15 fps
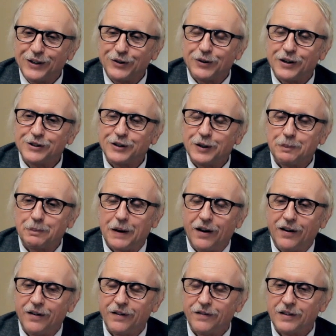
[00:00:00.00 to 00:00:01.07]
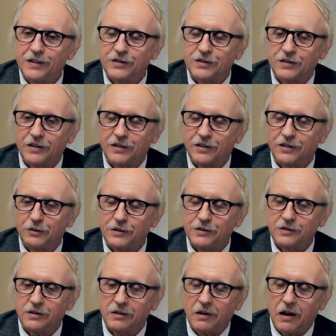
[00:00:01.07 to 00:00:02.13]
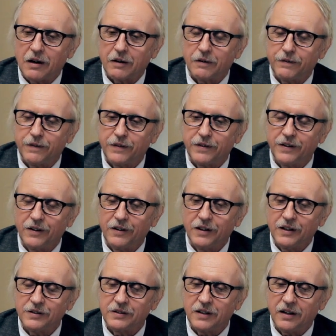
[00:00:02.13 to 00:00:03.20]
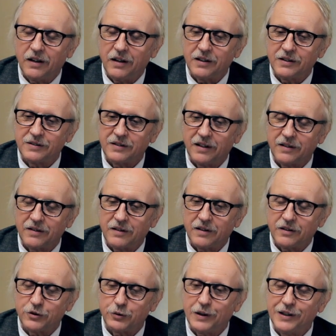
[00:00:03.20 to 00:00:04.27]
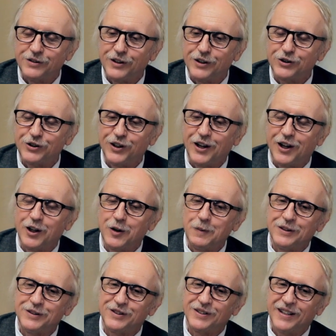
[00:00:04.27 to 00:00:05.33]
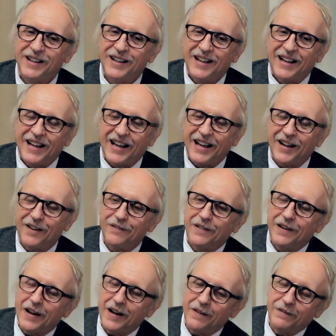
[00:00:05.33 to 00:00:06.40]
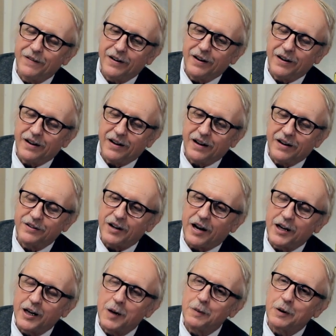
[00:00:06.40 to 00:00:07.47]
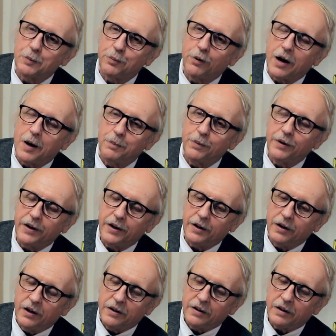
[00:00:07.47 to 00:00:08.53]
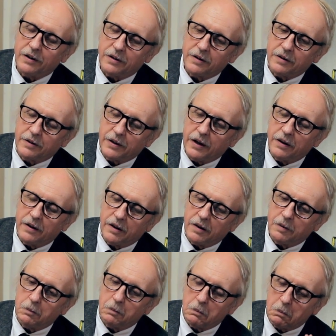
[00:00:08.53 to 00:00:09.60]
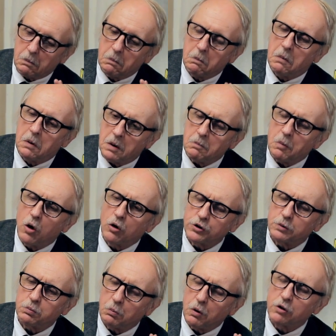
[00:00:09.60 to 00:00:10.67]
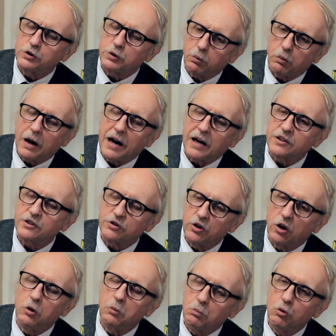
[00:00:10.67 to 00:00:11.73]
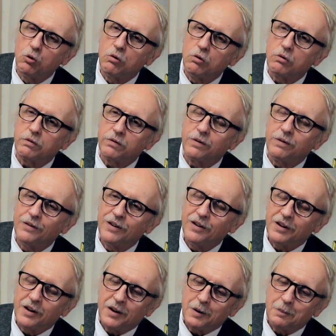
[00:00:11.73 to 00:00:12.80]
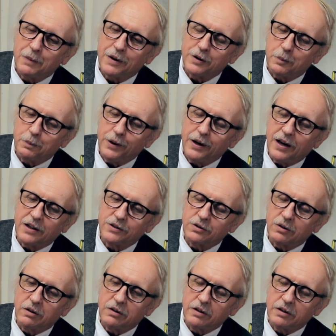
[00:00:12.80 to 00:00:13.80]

really interesting part of this crystallography theory is that the transition elements have a dynamic property that most rocks don't move, but the